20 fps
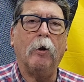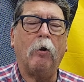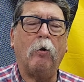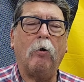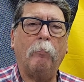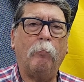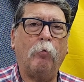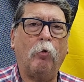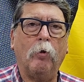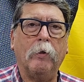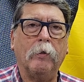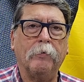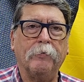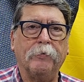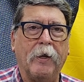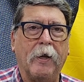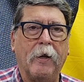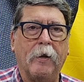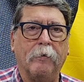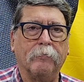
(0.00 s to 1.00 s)
all boiled
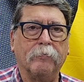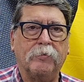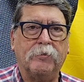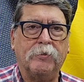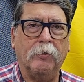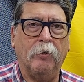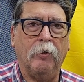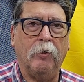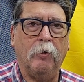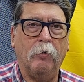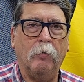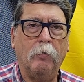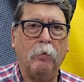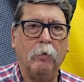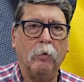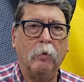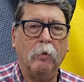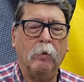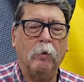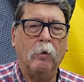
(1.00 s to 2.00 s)
down to
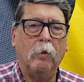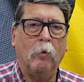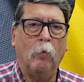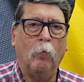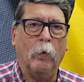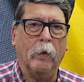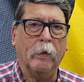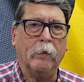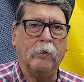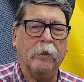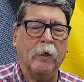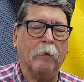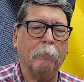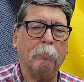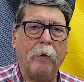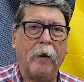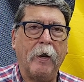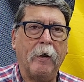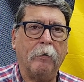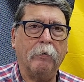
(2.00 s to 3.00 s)
what
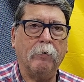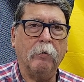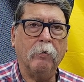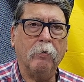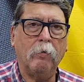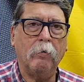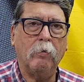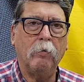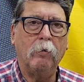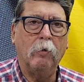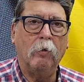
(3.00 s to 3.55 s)
gunpowder,